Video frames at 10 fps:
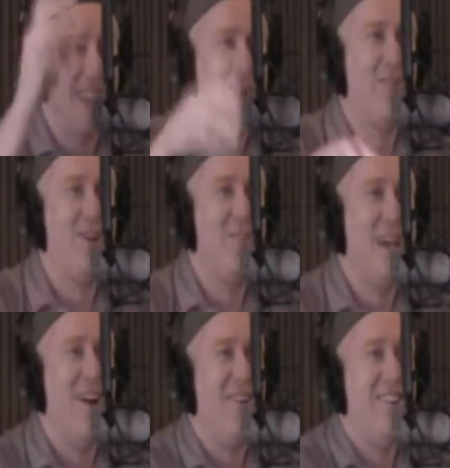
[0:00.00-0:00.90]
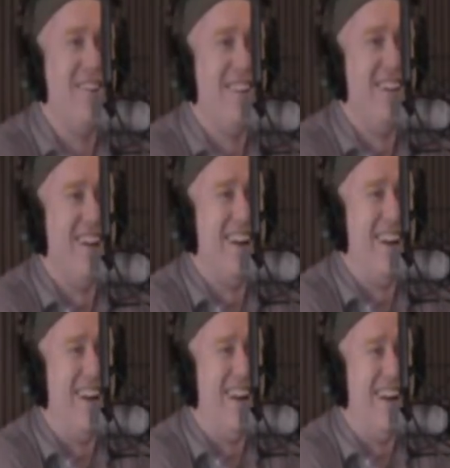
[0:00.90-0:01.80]
sound comes out. Yeah.
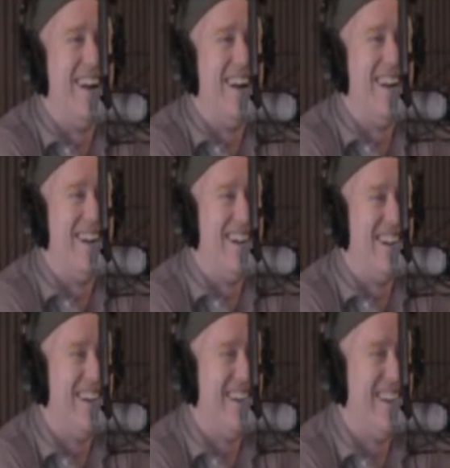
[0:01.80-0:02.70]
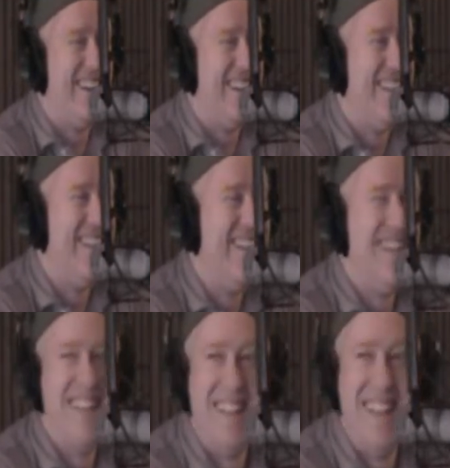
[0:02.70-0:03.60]
yeah. exactly. It's because they
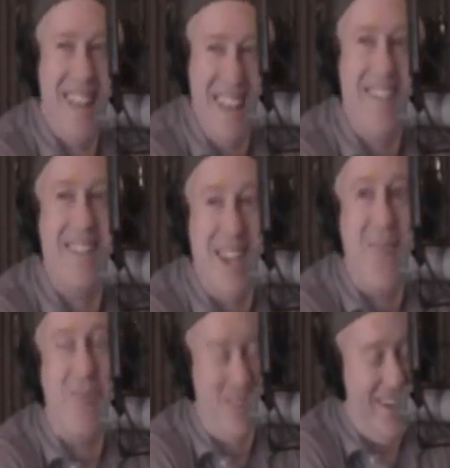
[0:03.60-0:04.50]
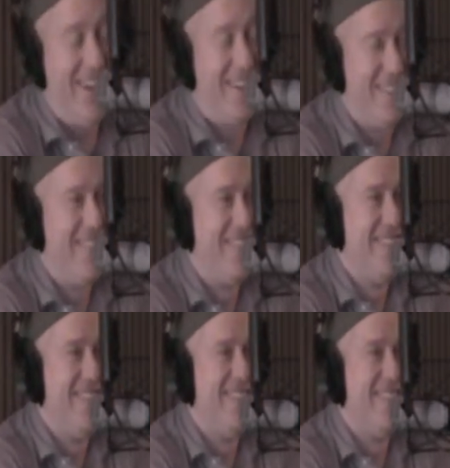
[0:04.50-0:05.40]
won. Because they won. Yeah. Yeah. We're
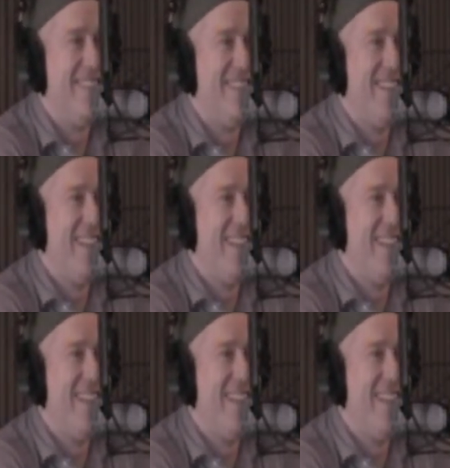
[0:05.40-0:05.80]
gonna win big.